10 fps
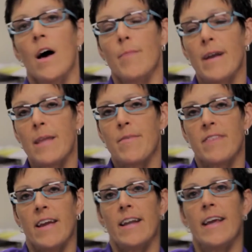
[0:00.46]
My name
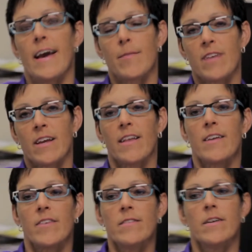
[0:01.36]
is
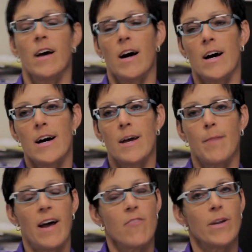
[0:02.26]
Annie-Adamczak-Glavan.
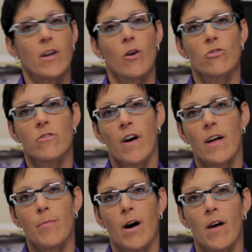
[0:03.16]
I've been coaching
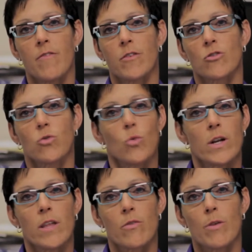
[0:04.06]
volleyball for
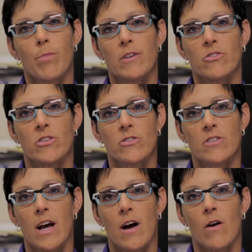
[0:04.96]
23 plus
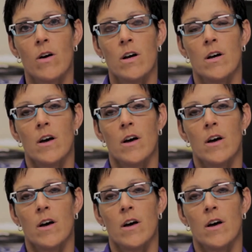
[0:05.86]
years now.